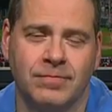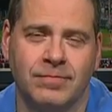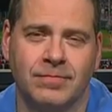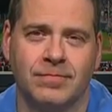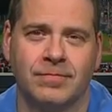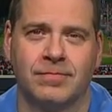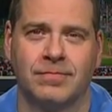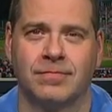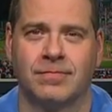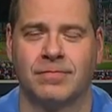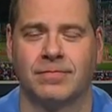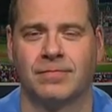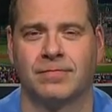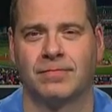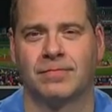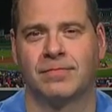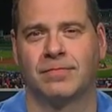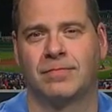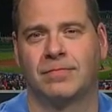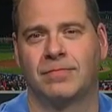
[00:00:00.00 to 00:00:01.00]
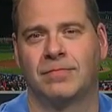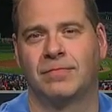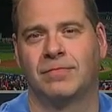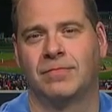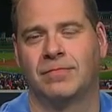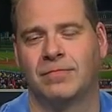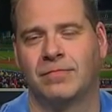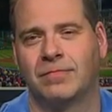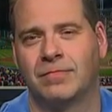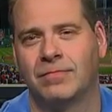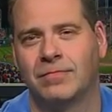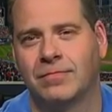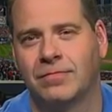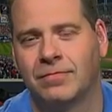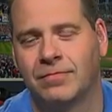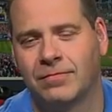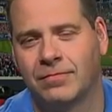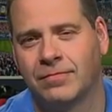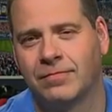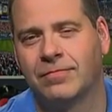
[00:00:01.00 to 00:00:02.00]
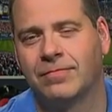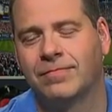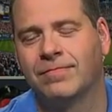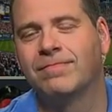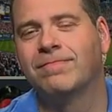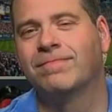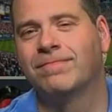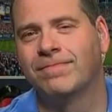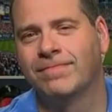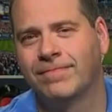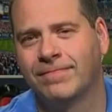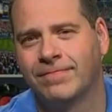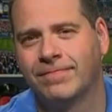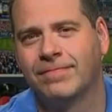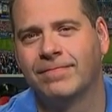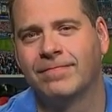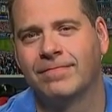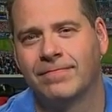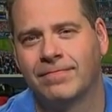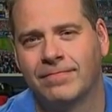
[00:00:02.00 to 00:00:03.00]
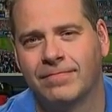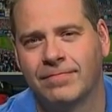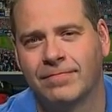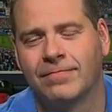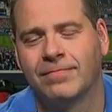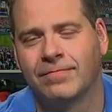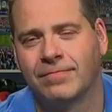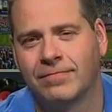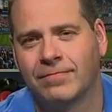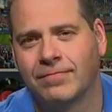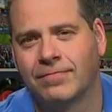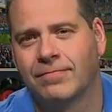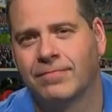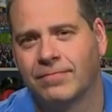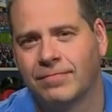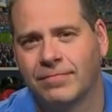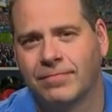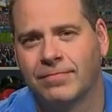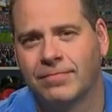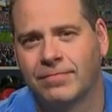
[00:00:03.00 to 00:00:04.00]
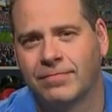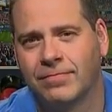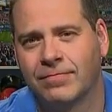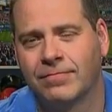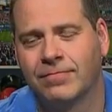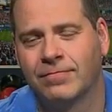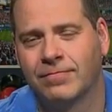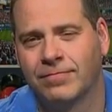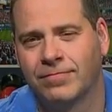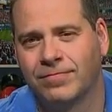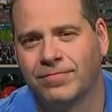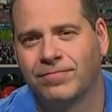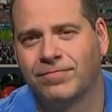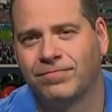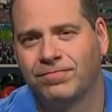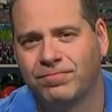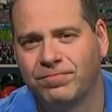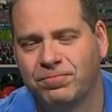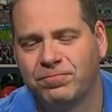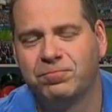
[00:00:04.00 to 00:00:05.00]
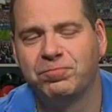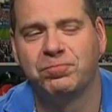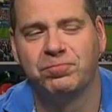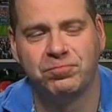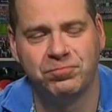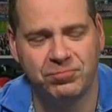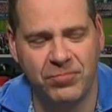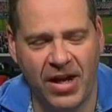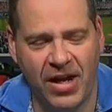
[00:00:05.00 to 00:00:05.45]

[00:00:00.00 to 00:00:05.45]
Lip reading: The person shown says nothing.